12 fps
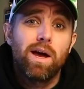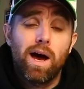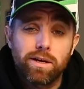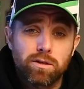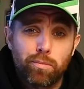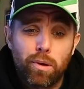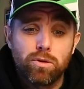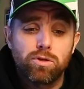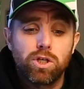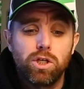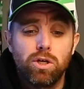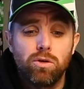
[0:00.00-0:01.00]
as opposed
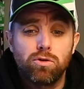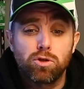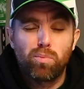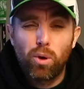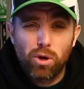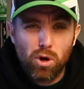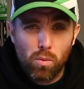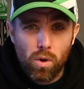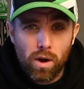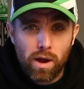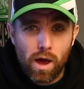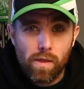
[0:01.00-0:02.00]
to you just putting your
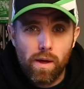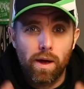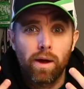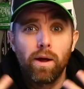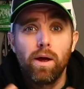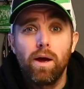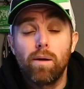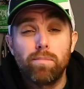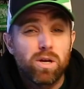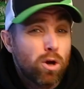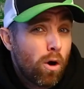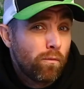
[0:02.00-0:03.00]
work out there and
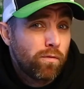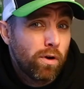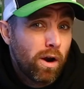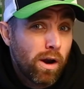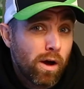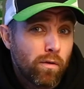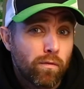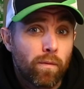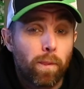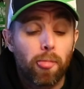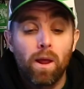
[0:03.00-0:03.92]
be confident enough.